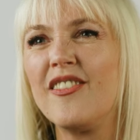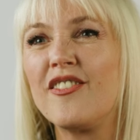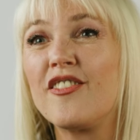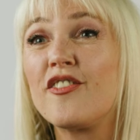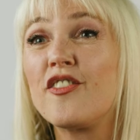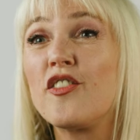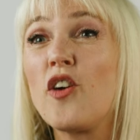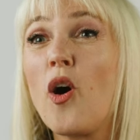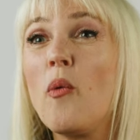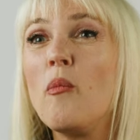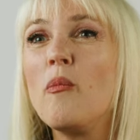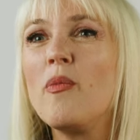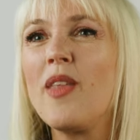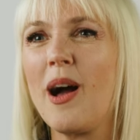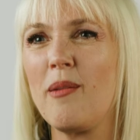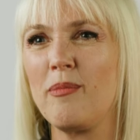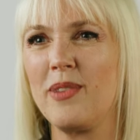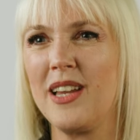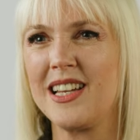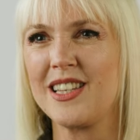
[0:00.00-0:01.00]
from
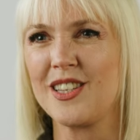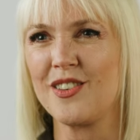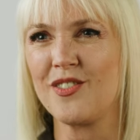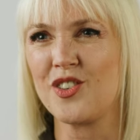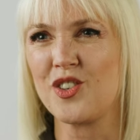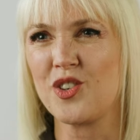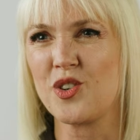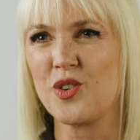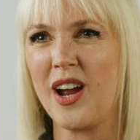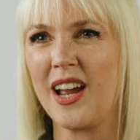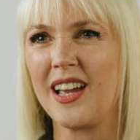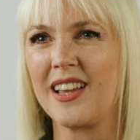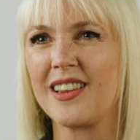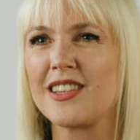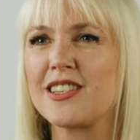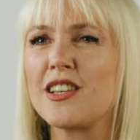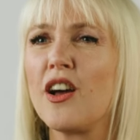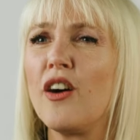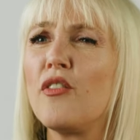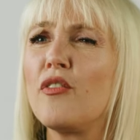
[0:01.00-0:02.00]
that place of
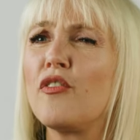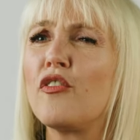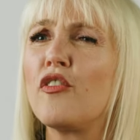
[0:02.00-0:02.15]
strengths,